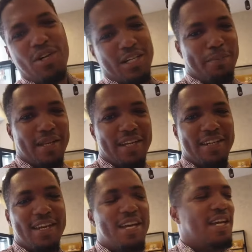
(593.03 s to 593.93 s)
board of the
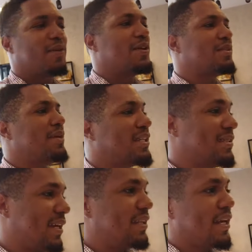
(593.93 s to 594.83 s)
plane. It's going to be a
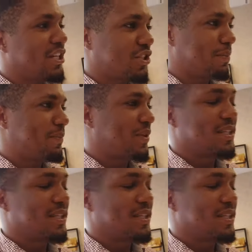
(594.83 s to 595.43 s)
10-day trip.